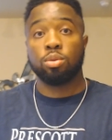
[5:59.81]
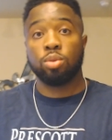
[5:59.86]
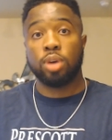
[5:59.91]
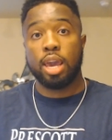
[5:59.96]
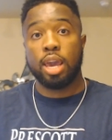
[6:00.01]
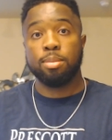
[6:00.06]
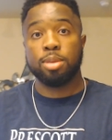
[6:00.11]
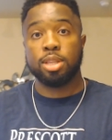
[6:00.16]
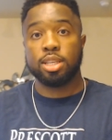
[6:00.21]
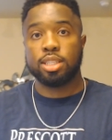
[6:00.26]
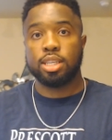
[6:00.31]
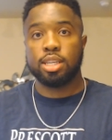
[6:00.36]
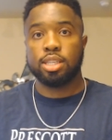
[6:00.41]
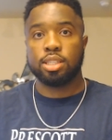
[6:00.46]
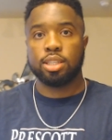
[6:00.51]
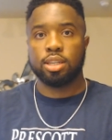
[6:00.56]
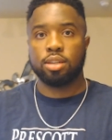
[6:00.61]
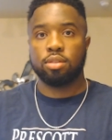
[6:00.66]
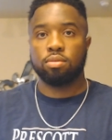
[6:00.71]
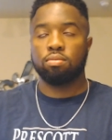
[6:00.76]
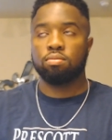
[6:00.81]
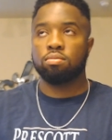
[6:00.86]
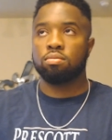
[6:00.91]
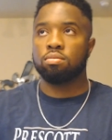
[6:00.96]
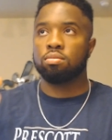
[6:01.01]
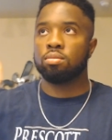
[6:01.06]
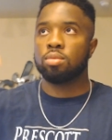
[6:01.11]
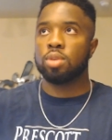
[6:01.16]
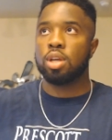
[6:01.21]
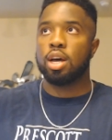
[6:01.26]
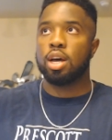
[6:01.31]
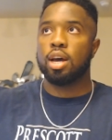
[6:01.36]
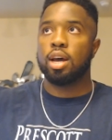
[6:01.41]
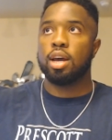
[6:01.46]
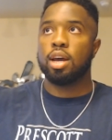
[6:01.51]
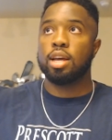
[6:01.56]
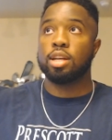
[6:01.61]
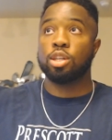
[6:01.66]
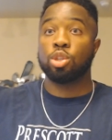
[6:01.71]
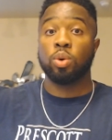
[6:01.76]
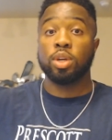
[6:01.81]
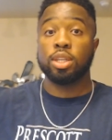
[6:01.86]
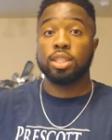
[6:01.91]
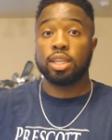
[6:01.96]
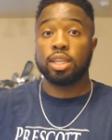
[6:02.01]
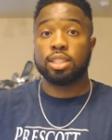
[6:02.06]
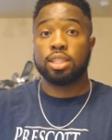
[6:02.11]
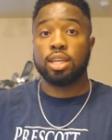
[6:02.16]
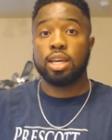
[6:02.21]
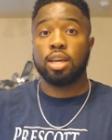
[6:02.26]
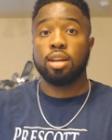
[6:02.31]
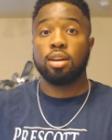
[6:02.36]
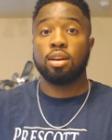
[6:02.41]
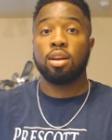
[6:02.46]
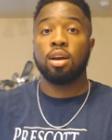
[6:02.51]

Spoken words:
game of the season in 2016